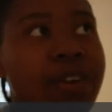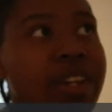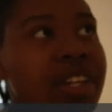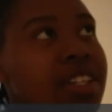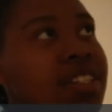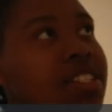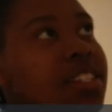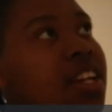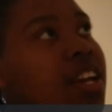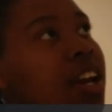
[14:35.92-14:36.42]
We
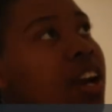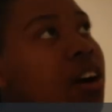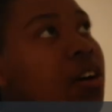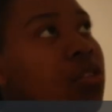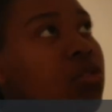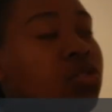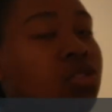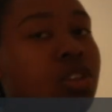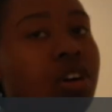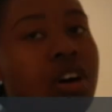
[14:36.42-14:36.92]
didn't stay
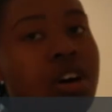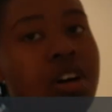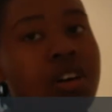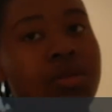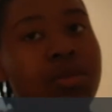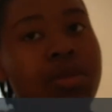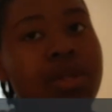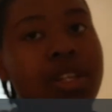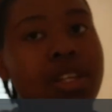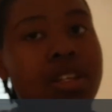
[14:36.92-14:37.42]
out
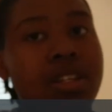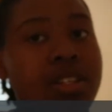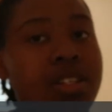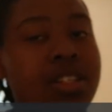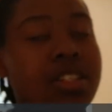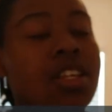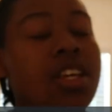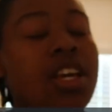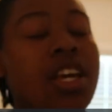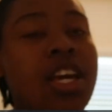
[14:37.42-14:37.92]
long
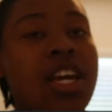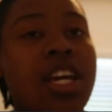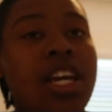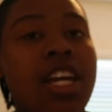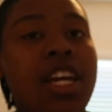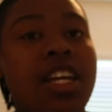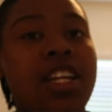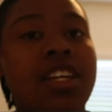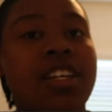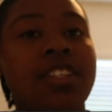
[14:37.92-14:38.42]
because
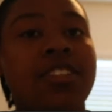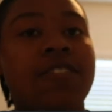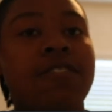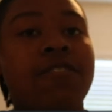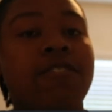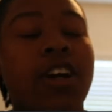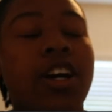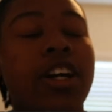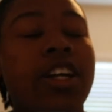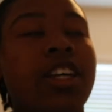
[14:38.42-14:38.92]
it is
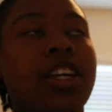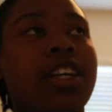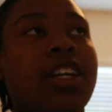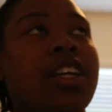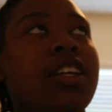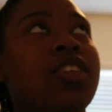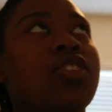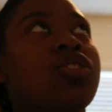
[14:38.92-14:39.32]
fucking